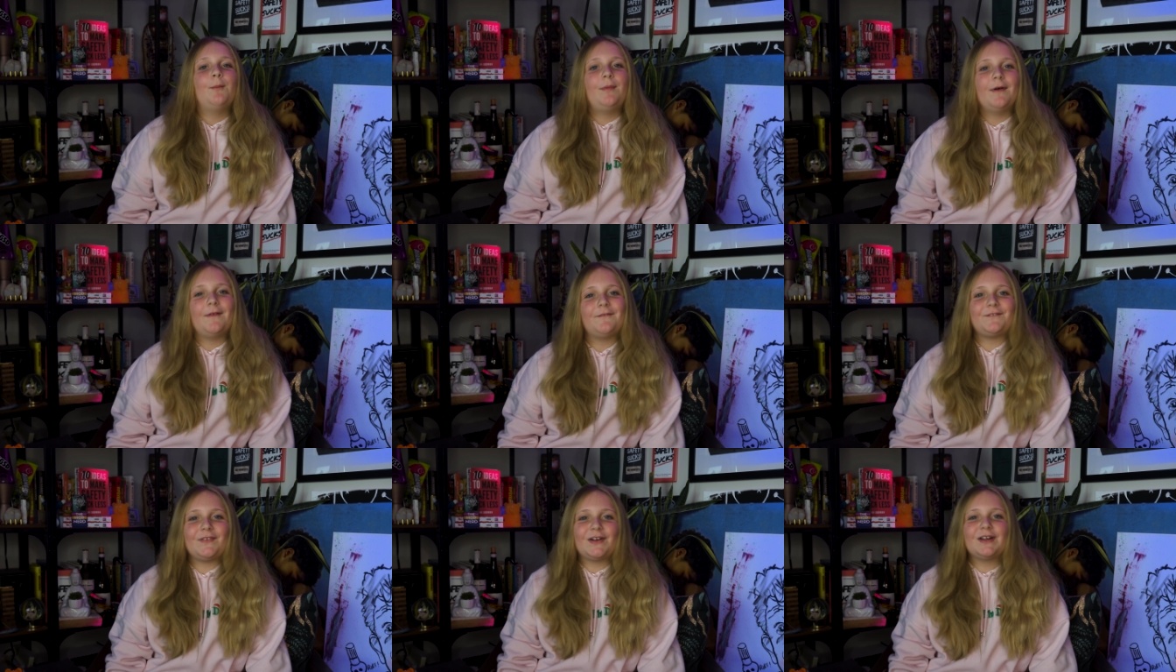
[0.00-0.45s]

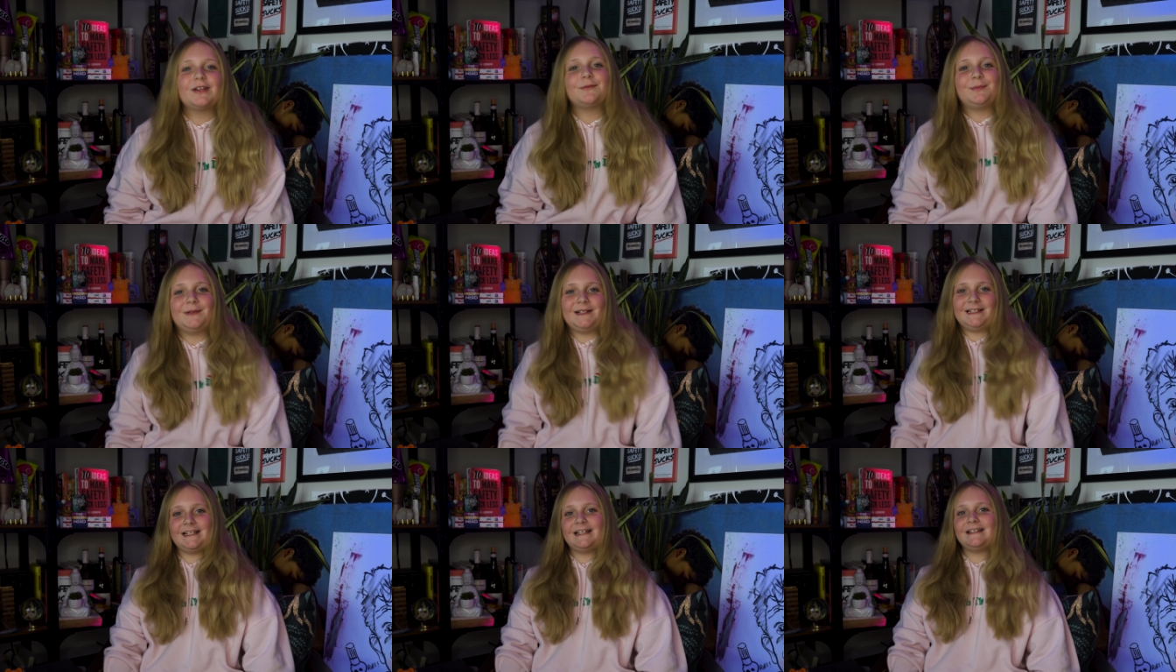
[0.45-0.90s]
But first
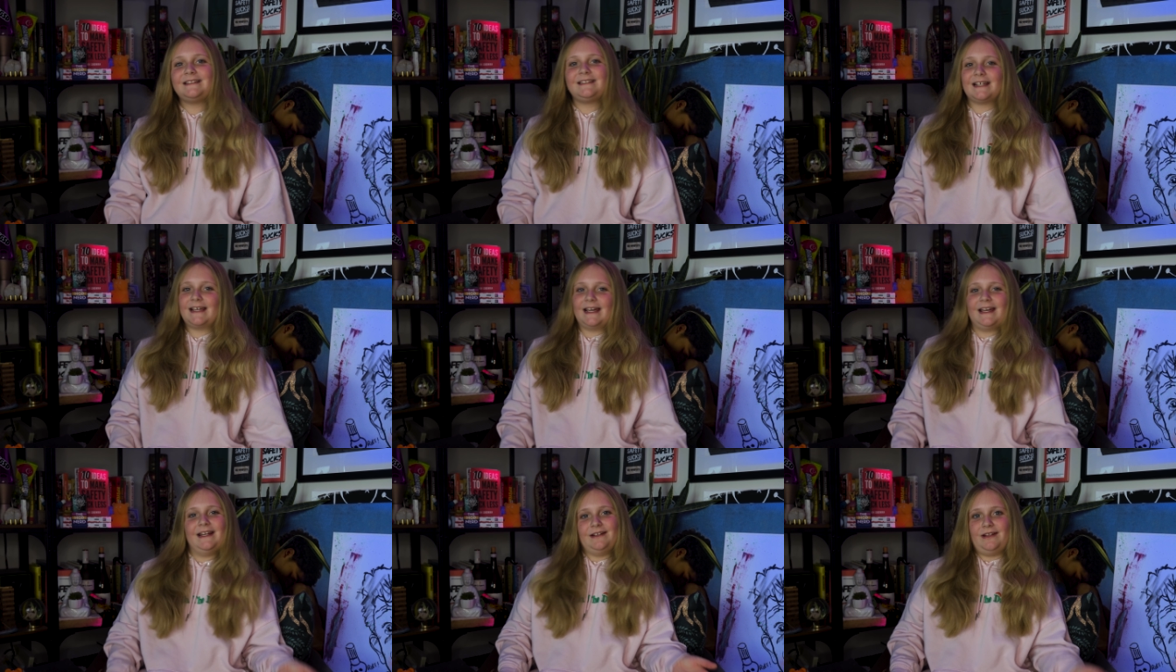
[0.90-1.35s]
we need
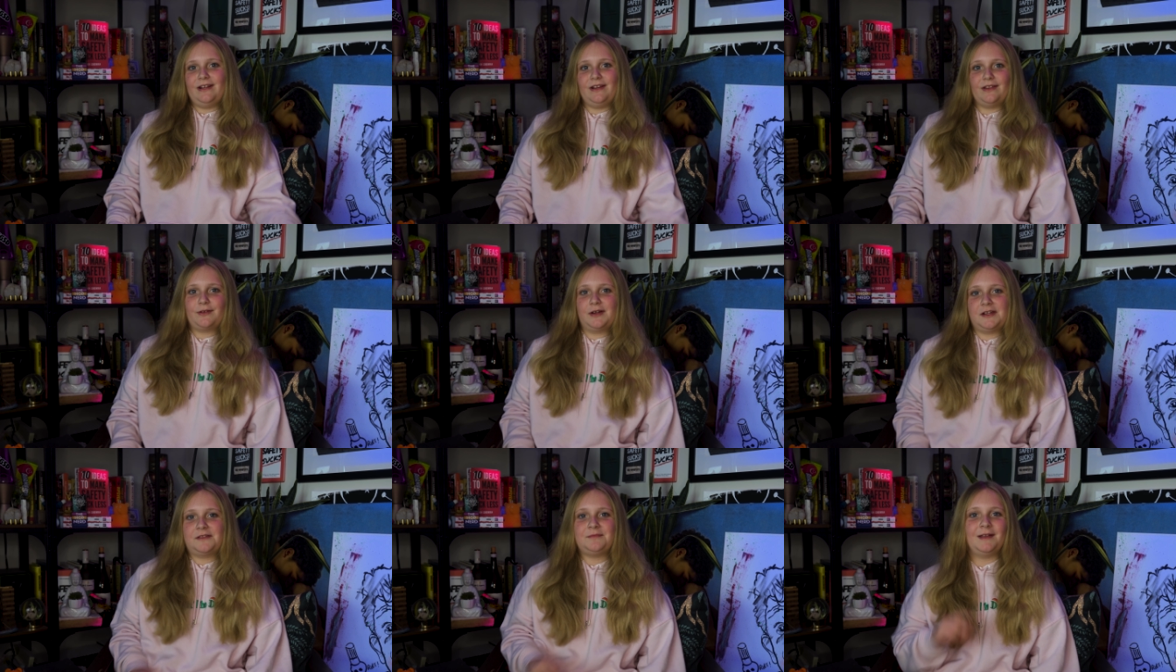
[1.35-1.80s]
to get into
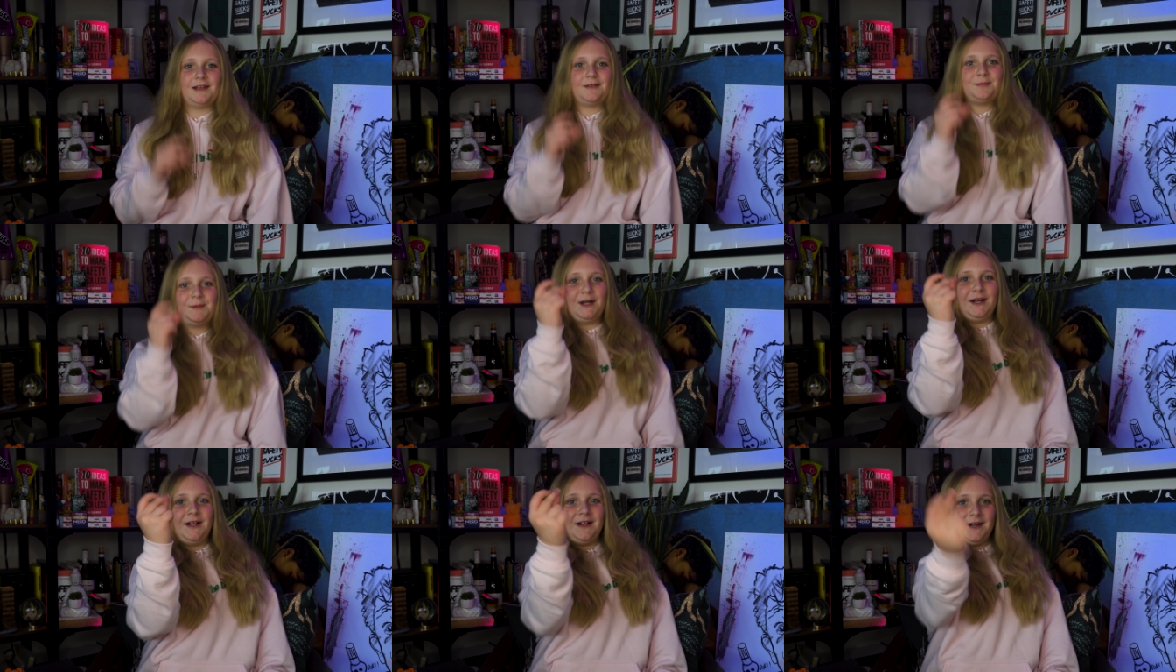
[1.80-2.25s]
the Christmas
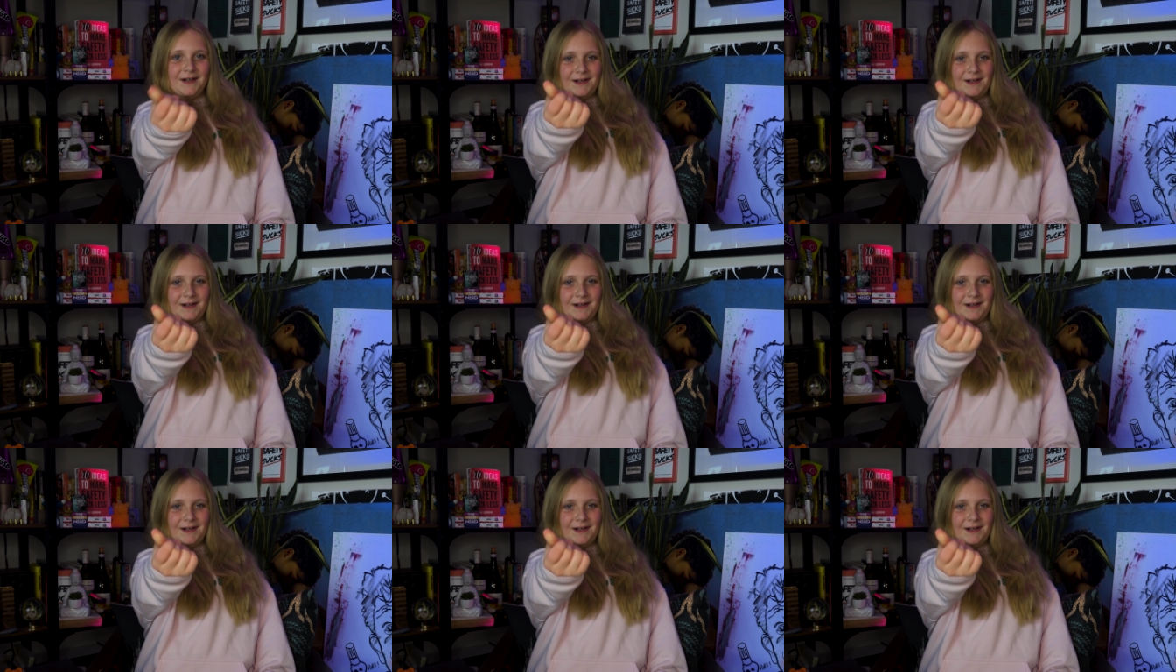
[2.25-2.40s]
spirit.